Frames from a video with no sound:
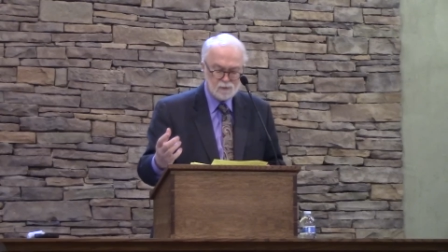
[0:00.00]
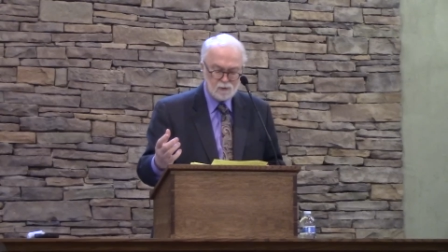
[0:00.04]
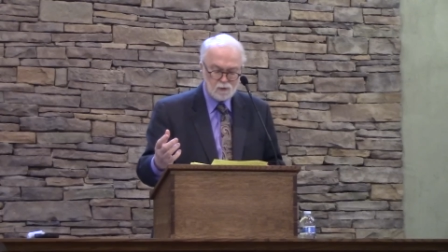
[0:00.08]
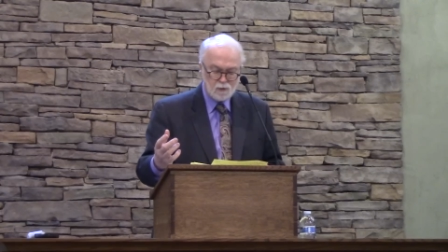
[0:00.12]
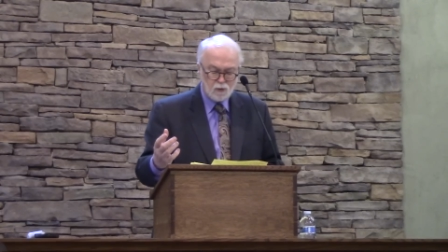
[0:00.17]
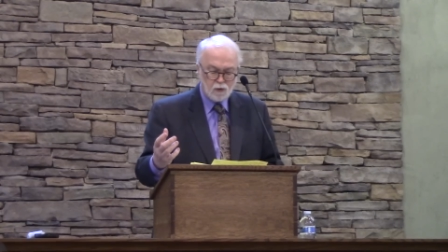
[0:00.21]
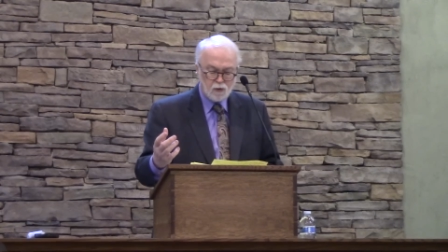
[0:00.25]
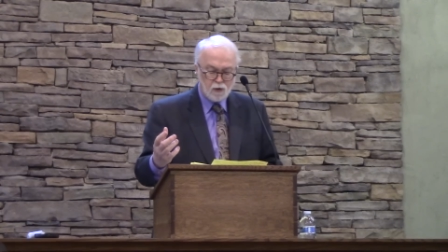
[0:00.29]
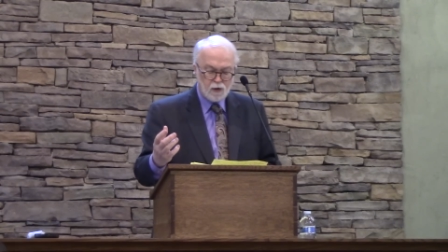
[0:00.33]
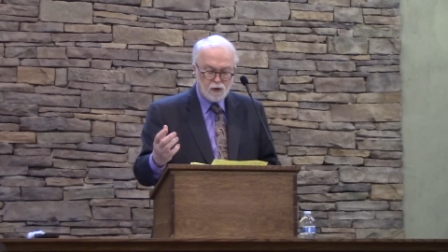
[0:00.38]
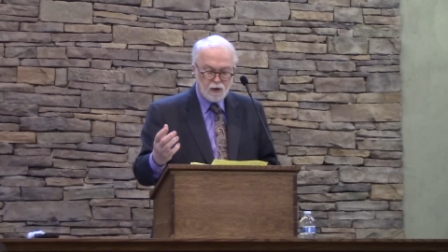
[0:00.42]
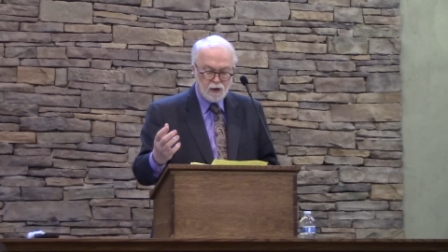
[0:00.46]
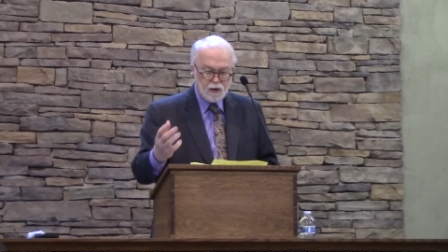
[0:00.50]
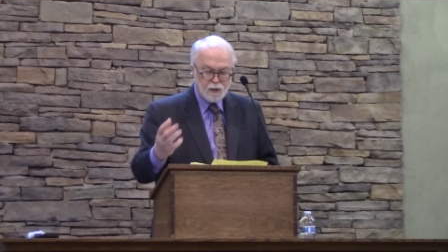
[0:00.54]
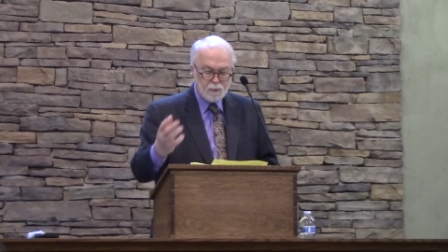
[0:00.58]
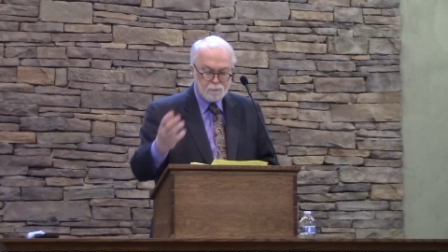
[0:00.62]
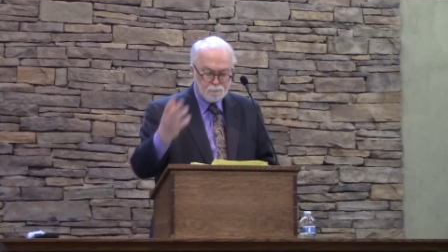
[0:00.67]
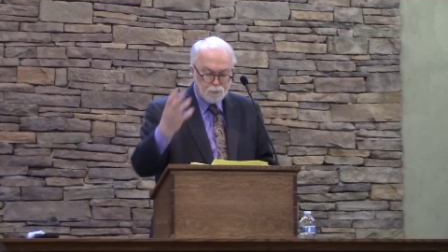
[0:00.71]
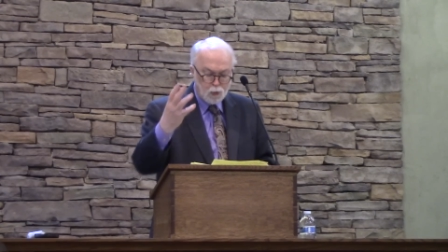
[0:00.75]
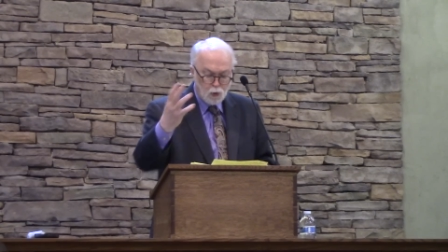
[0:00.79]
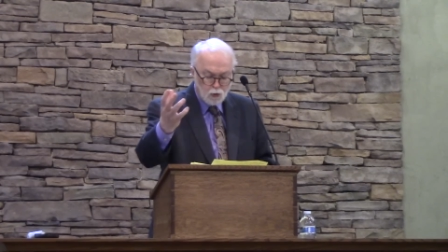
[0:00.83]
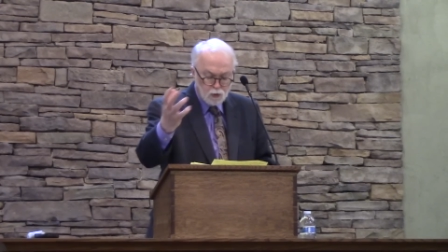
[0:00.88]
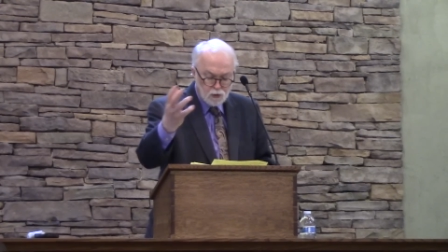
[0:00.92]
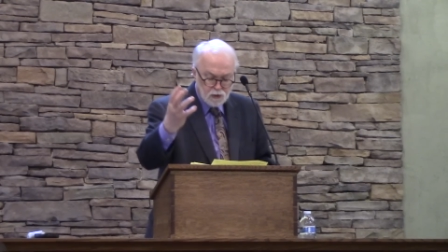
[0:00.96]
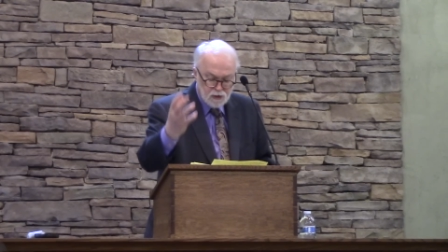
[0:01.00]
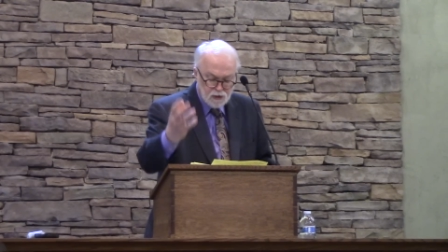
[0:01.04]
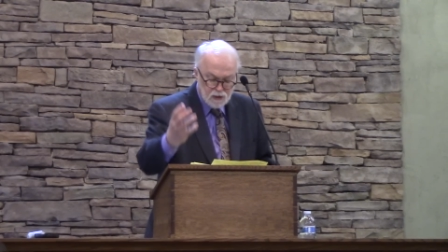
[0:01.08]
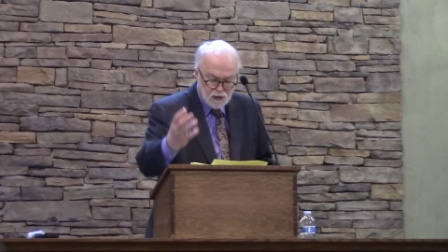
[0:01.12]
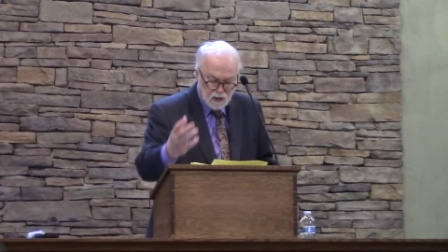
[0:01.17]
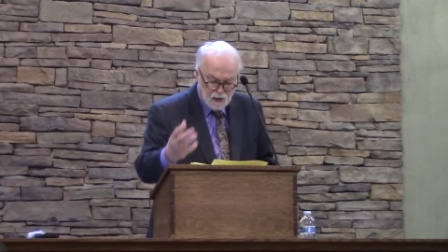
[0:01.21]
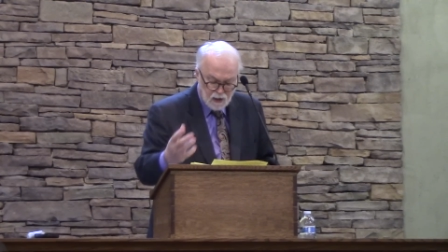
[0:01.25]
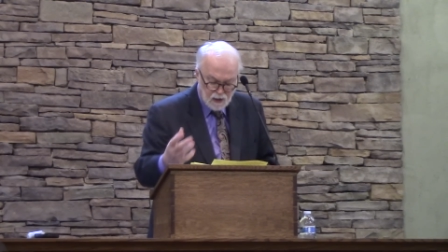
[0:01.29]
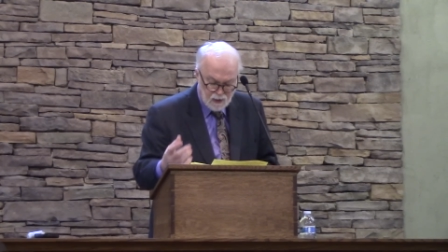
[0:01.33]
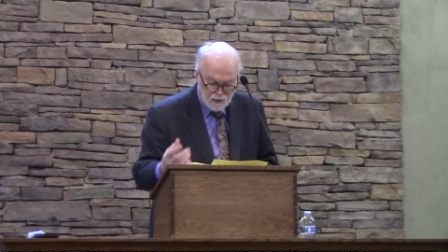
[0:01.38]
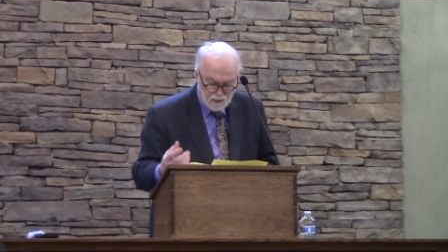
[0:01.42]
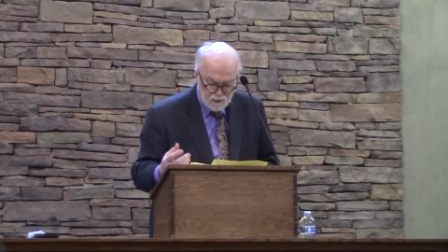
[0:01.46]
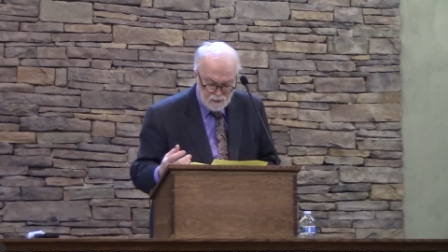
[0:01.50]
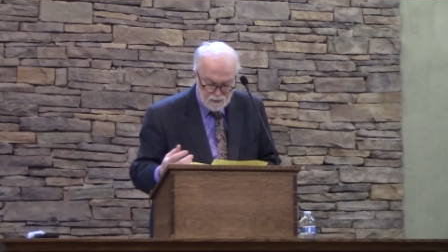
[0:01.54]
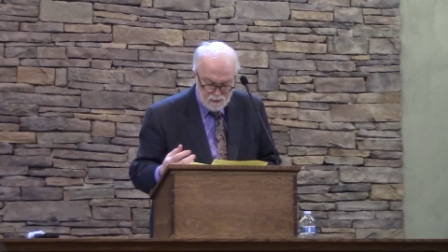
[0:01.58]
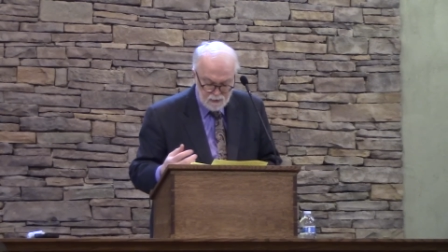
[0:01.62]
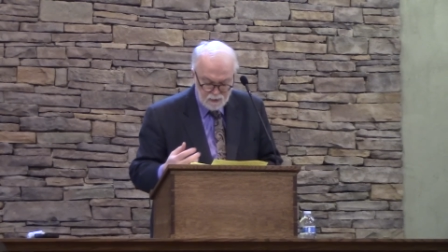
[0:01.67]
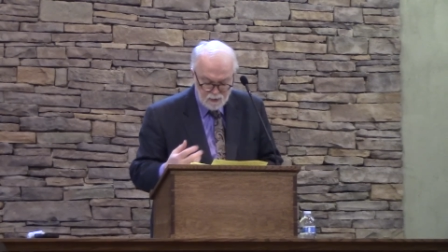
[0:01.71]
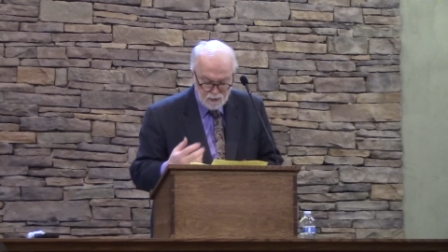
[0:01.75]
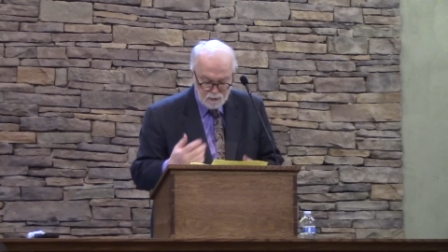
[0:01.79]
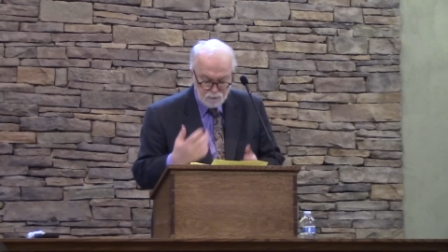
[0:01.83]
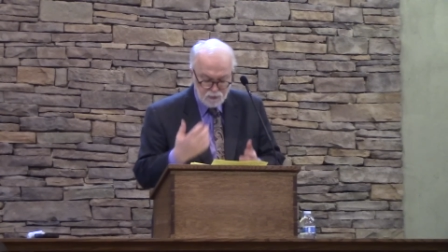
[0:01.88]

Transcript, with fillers: or a puncta.